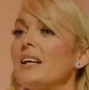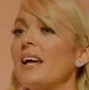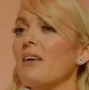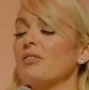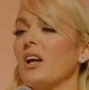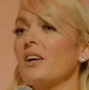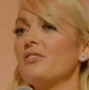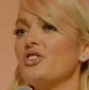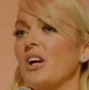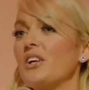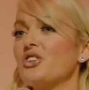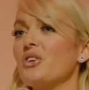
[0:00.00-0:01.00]
have
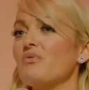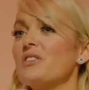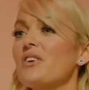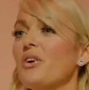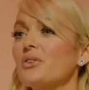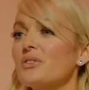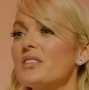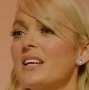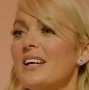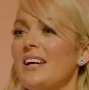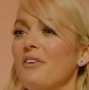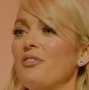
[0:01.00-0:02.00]
life-changing results
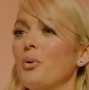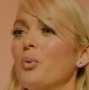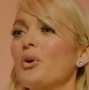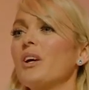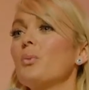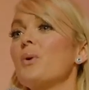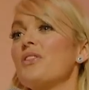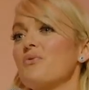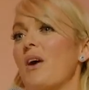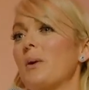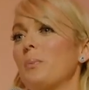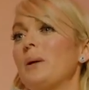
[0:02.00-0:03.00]
if you're working with the
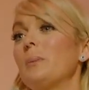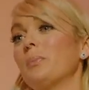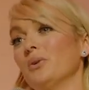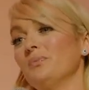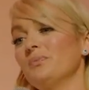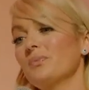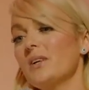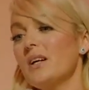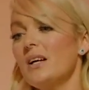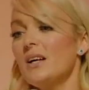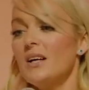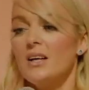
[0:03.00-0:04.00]
right people.
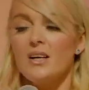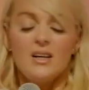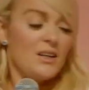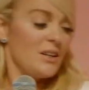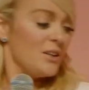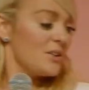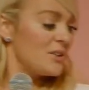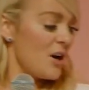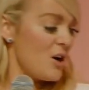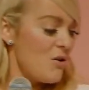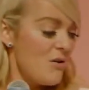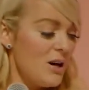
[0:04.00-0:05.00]

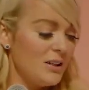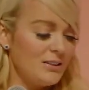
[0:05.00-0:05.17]
So